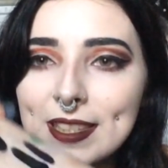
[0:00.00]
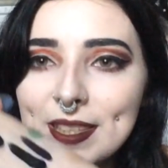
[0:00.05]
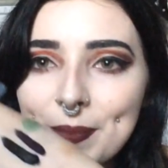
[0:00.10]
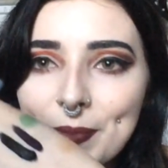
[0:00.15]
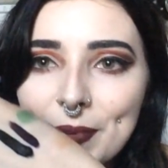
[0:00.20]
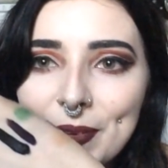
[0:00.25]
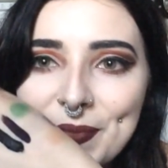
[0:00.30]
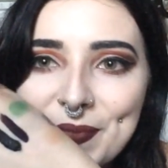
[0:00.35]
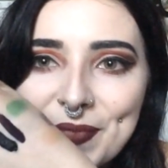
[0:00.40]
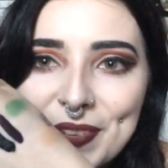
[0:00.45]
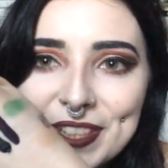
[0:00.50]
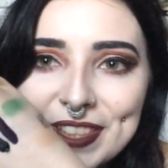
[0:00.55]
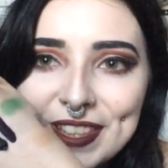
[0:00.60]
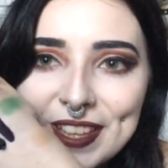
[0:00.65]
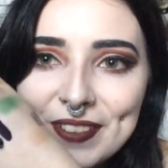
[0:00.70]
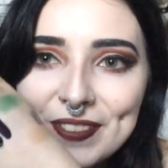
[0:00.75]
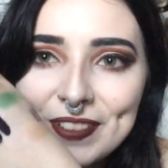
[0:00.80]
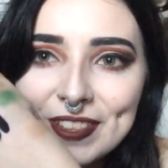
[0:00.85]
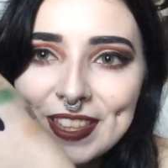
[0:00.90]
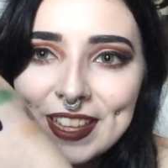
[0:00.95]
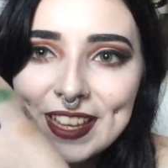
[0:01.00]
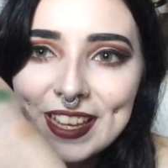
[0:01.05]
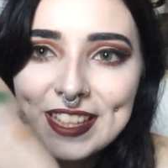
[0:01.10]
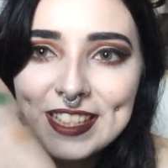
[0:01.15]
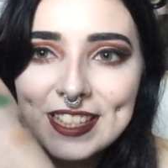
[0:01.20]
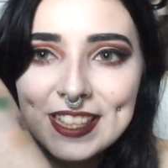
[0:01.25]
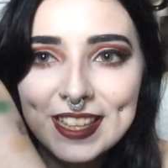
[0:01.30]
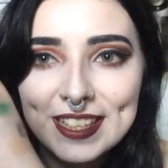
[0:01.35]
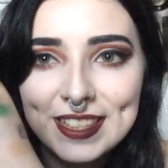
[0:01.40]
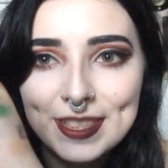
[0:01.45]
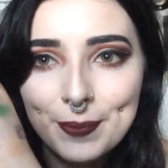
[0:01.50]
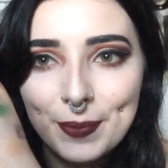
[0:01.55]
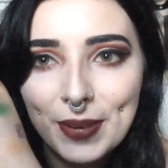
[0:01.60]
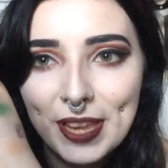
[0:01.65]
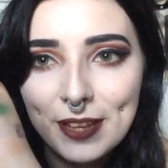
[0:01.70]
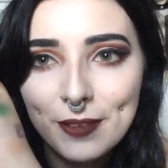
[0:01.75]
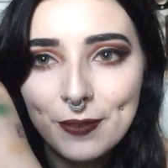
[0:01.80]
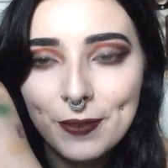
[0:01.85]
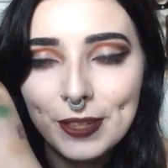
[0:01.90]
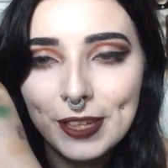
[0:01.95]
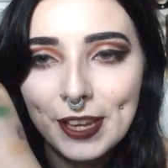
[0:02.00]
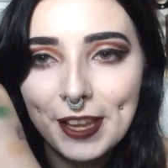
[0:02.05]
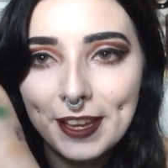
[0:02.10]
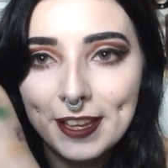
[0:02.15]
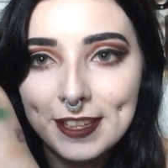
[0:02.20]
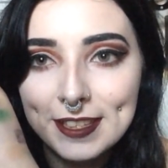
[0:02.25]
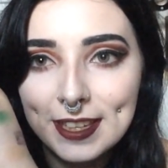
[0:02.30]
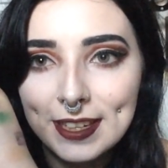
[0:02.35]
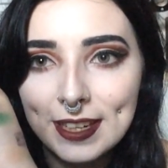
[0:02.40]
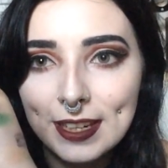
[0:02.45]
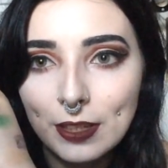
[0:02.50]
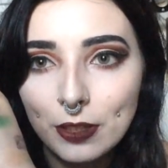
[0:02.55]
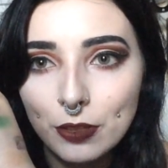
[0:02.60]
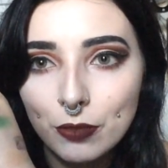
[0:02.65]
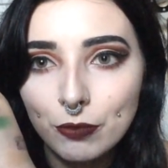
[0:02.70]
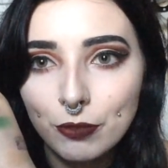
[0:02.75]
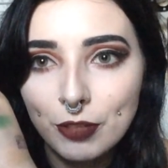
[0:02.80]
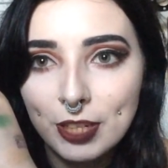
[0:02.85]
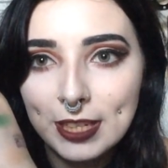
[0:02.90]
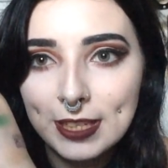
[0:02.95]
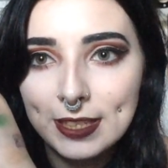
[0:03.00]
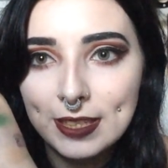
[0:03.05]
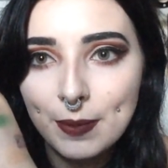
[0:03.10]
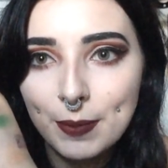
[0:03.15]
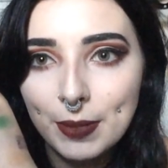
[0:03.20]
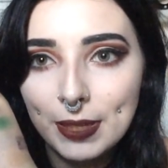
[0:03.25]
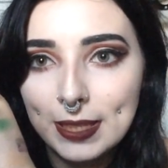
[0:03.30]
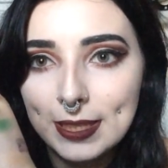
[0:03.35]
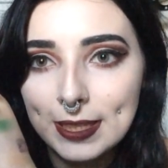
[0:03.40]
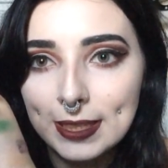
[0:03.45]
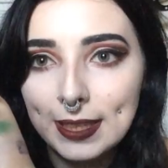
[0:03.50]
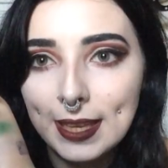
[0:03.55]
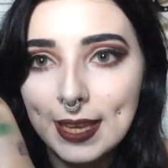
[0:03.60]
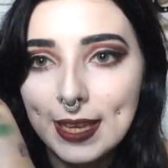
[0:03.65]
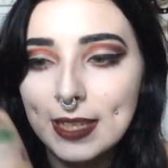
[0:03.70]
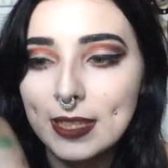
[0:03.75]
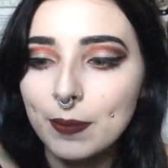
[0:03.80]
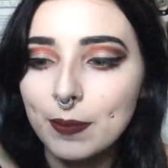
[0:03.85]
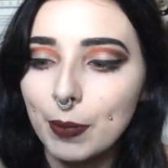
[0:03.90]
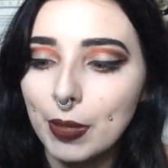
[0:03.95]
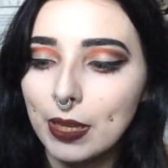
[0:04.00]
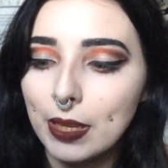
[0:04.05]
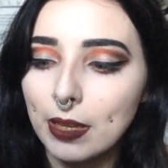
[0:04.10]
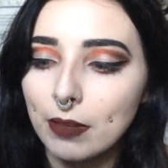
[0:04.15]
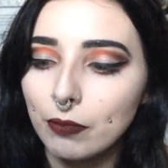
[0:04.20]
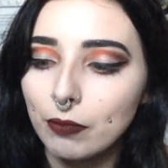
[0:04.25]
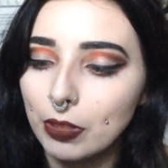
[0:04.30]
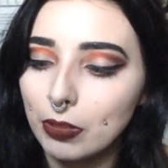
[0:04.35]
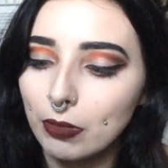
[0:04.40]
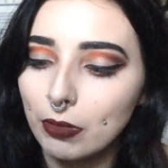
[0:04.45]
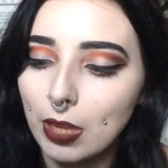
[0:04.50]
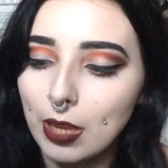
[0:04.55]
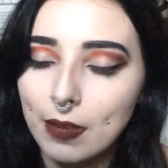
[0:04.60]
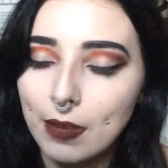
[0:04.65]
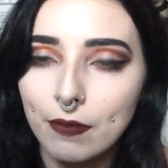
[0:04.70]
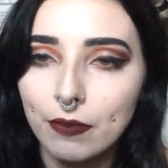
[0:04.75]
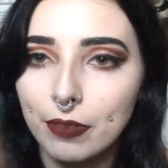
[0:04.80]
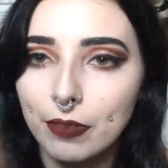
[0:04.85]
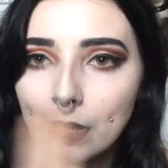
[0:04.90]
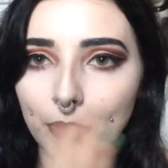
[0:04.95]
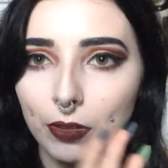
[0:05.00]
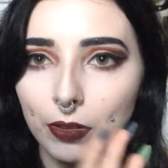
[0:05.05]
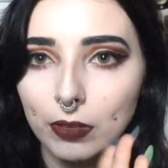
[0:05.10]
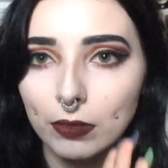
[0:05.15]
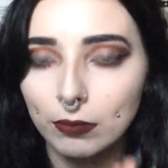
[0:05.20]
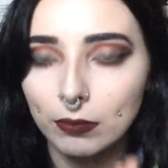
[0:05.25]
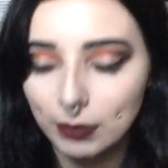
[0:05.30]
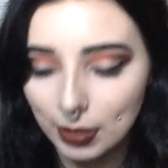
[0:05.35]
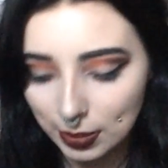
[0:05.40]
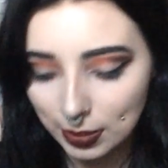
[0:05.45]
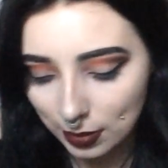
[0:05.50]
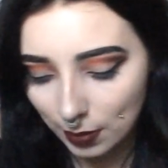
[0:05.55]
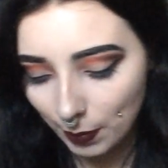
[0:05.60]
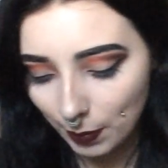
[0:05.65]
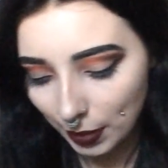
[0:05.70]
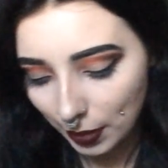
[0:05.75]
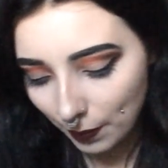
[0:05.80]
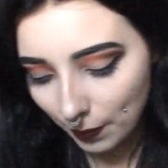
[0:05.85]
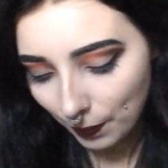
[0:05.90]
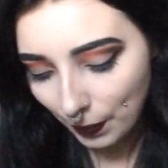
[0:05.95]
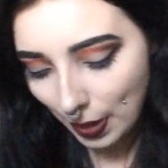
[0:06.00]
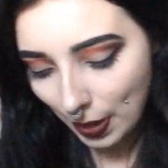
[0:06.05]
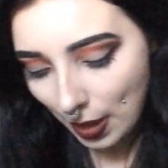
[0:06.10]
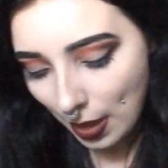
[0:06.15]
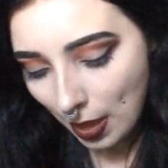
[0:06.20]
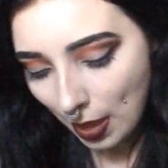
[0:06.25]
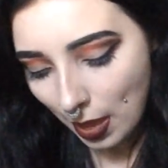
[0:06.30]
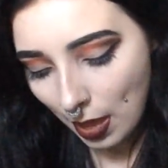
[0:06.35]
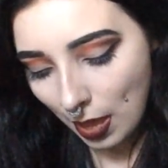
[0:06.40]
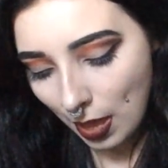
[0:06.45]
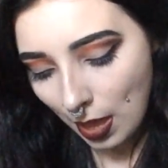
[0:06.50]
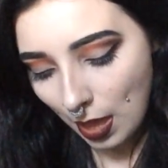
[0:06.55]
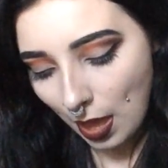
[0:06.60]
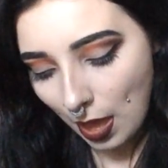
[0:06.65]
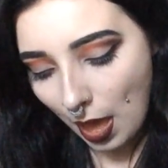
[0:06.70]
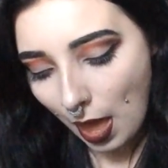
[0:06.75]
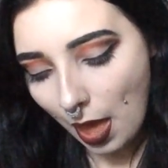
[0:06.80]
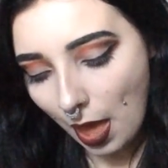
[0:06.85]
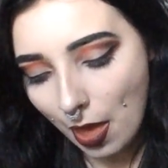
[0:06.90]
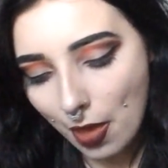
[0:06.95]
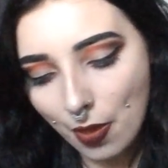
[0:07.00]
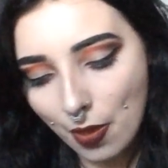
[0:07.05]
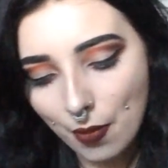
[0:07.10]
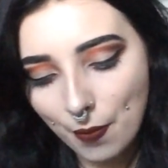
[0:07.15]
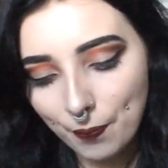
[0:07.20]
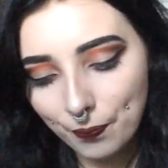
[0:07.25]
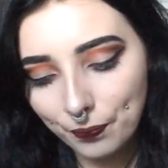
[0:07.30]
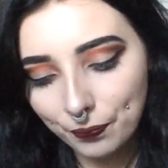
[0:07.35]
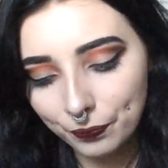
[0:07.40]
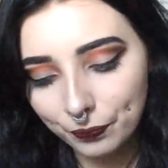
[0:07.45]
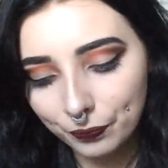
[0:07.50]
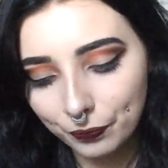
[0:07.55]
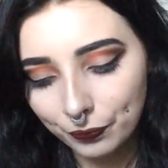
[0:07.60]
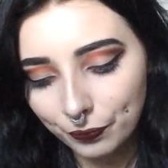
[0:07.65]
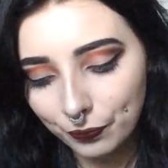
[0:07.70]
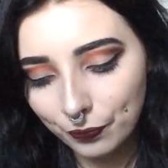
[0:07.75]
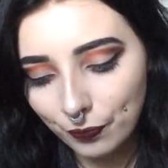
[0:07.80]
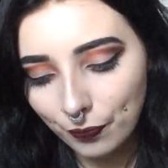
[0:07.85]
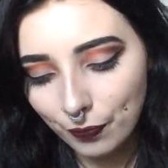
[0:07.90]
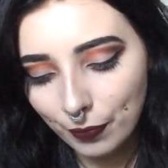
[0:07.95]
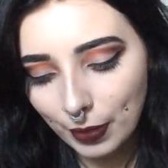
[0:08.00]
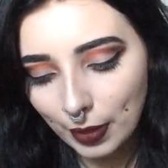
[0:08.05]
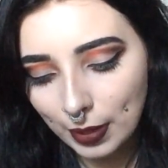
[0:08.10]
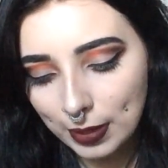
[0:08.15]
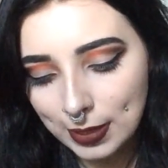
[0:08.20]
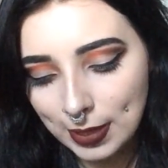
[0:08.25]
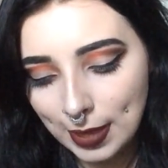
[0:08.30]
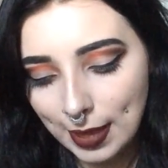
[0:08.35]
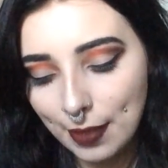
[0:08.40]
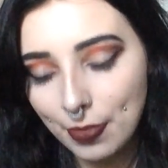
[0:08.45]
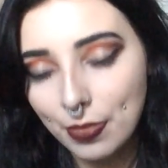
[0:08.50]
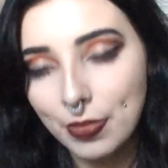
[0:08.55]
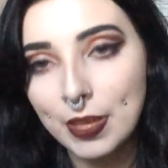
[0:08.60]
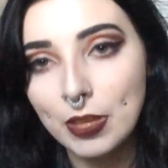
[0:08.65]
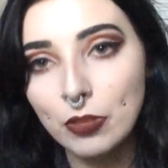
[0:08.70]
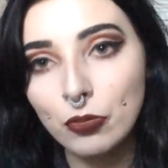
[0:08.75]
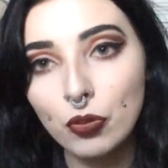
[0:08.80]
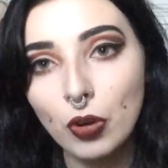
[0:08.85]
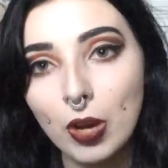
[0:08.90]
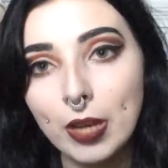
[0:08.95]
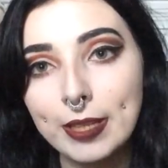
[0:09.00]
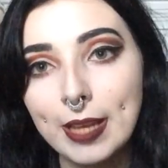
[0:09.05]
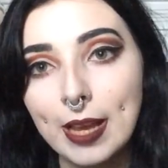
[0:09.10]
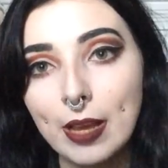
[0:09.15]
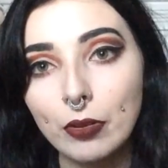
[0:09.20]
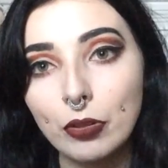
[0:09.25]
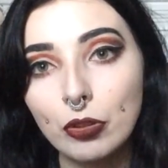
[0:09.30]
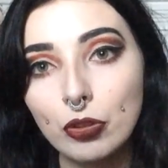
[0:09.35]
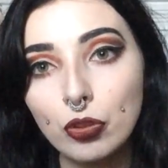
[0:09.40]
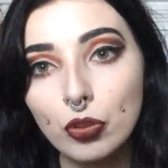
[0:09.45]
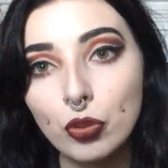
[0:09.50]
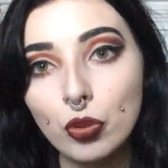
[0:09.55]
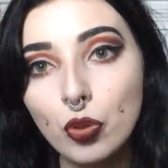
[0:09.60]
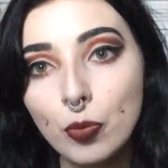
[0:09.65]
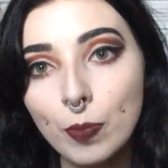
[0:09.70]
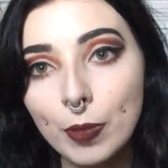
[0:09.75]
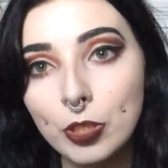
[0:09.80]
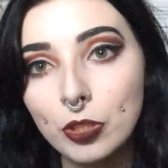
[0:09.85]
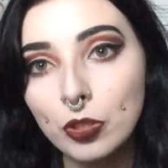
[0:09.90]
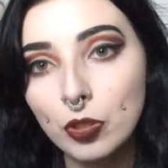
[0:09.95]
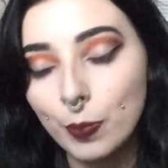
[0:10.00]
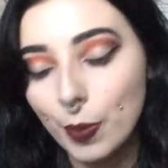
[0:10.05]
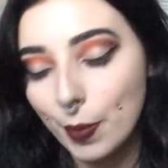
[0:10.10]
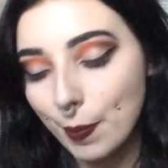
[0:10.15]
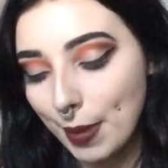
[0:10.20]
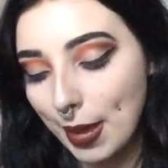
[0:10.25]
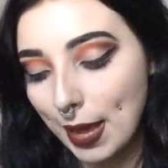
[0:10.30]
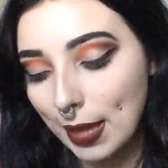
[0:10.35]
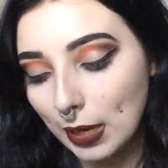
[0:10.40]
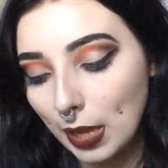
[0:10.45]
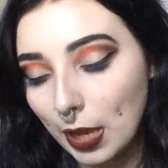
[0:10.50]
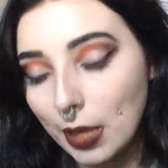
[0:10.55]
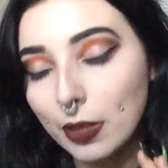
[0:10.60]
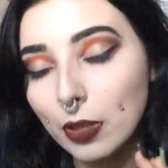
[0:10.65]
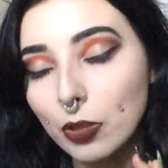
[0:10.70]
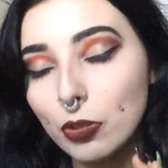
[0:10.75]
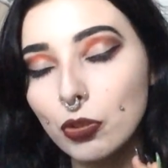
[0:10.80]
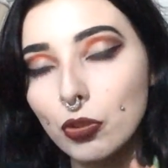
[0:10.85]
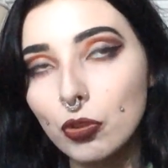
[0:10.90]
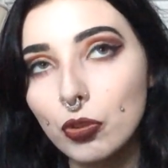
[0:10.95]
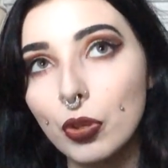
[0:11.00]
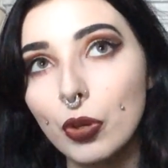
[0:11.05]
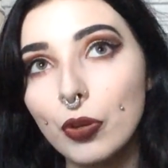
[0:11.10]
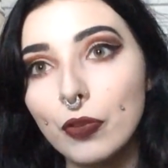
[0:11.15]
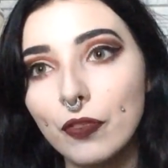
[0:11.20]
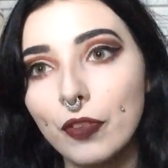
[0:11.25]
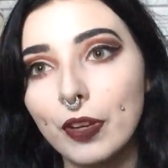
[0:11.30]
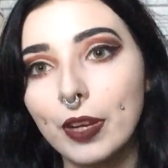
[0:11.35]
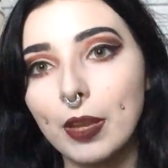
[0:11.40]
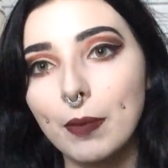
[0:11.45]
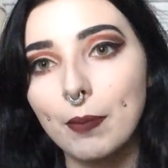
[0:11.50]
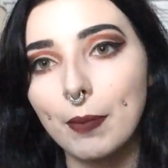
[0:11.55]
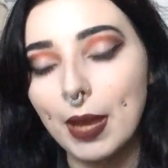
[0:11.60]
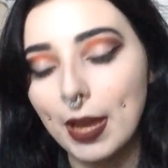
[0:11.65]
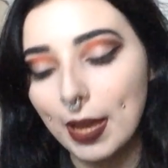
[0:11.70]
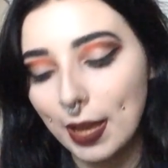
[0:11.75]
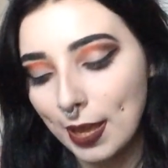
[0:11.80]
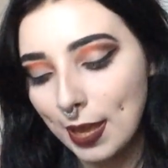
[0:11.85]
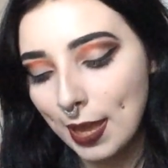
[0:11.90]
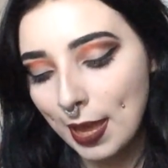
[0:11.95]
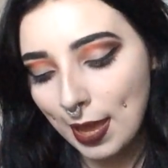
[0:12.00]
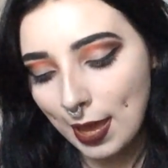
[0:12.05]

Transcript: It's the bomb one, that one there, so that's the black one. Like I said, it looks really similar to Guess, but in real life they're not that similar. Um, yeah, these dry down super, super matte, like so freaking matte